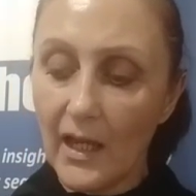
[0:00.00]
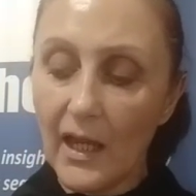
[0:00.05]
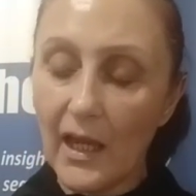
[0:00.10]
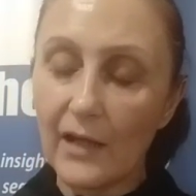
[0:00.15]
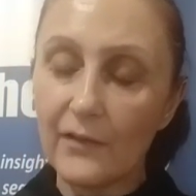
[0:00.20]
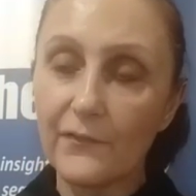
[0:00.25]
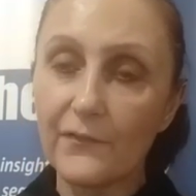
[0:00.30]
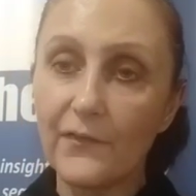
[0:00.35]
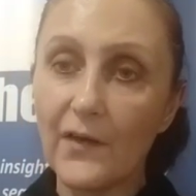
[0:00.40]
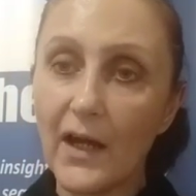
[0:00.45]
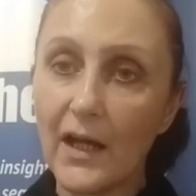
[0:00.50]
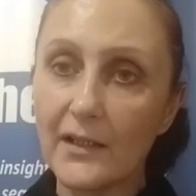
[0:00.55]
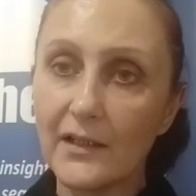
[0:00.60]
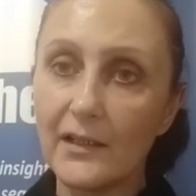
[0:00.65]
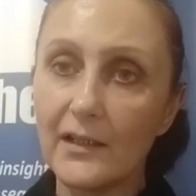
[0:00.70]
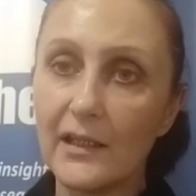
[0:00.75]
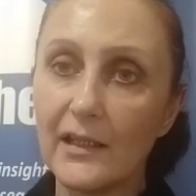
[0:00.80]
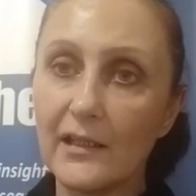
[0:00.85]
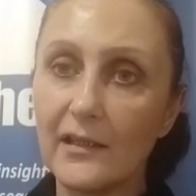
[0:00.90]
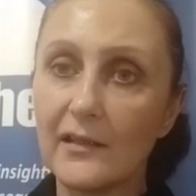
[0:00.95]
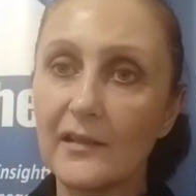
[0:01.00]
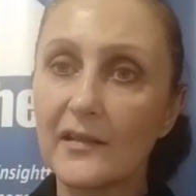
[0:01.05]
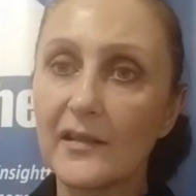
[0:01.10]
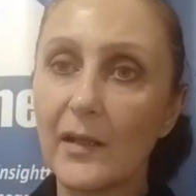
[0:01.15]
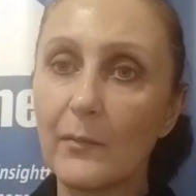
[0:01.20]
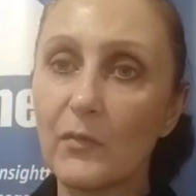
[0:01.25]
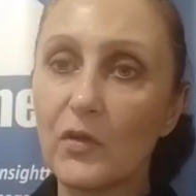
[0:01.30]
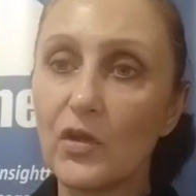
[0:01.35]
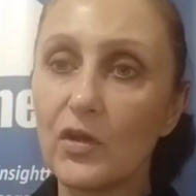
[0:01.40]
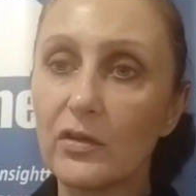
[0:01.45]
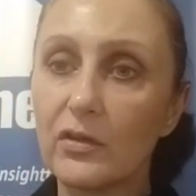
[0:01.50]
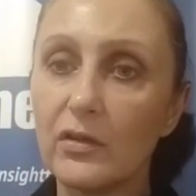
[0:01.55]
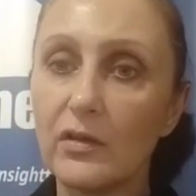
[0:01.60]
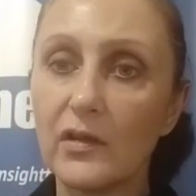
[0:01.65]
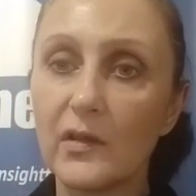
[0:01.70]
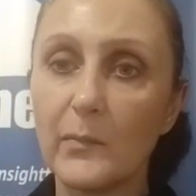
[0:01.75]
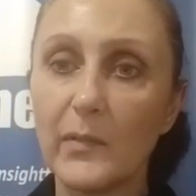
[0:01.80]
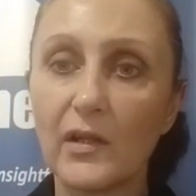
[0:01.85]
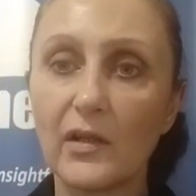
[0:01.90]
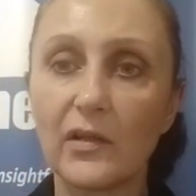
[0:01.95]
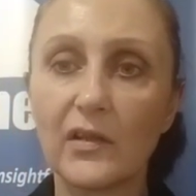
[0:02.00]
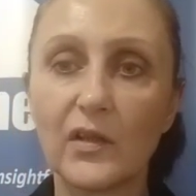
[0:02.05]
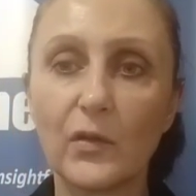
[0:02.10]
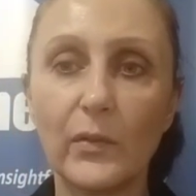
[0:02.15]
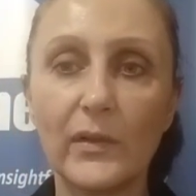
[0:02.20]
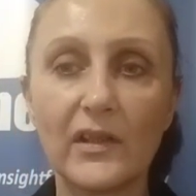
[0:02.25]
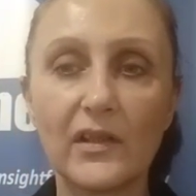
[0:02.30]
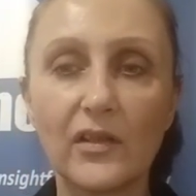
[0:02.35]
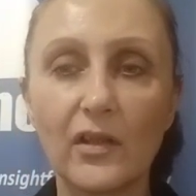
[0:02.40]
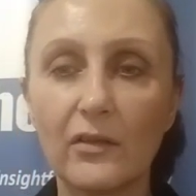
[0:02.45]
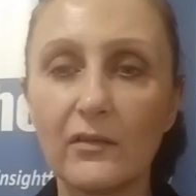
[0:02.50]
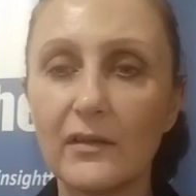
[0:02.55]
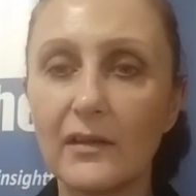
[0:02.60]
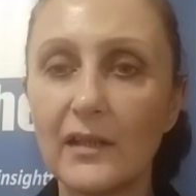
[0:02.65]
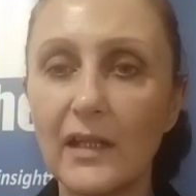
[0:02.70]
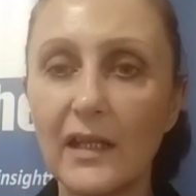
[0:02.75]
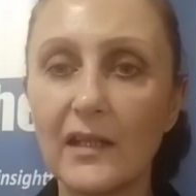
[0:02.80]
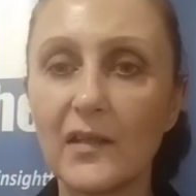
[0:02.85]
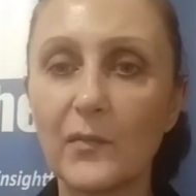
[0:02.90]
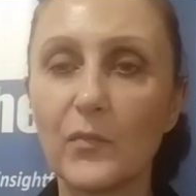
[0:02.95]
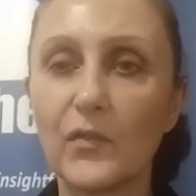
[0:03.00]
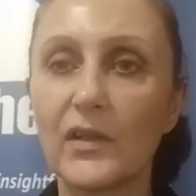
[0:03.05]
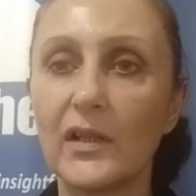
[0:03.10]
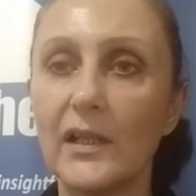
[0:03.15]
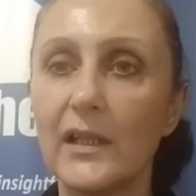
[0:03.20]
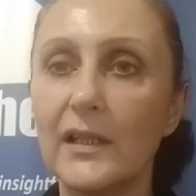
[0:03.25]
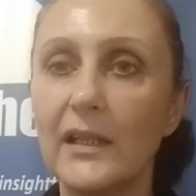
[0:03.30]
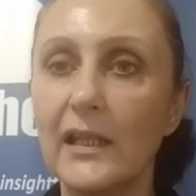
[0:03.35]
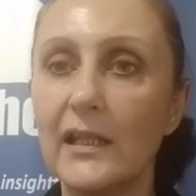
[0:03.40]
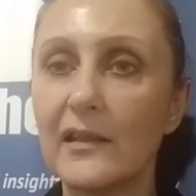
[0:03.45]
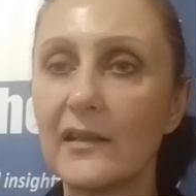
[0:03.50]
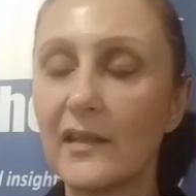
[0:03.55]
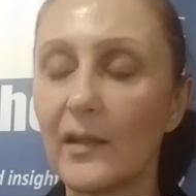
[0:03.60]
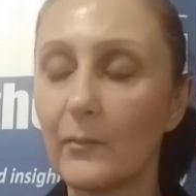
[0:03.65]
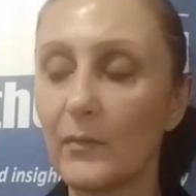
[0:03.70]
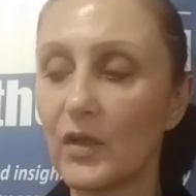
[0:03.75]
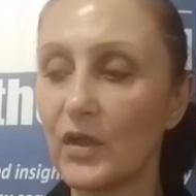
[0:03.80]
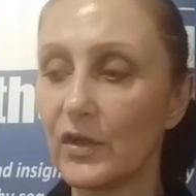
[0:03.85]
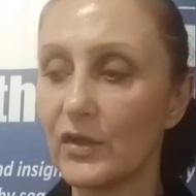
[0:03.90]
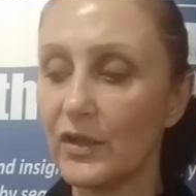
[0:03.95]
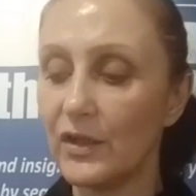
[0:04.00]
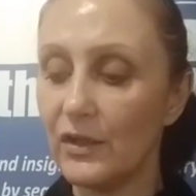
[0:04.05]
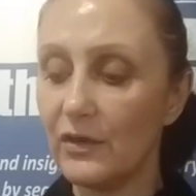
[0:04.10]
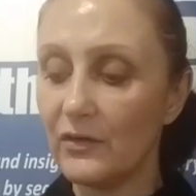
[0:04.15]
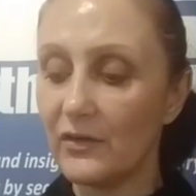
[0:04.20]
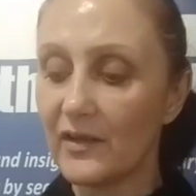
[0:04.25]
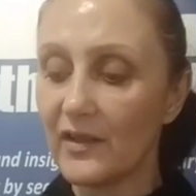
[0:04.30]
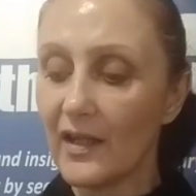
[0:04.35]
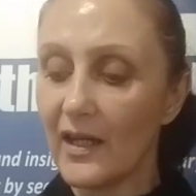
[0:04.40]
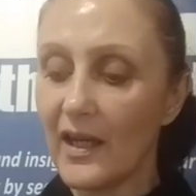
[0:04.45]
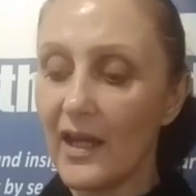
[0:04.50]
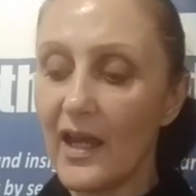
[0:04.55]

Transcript: And finally, some good news, because we so desperately need some good news.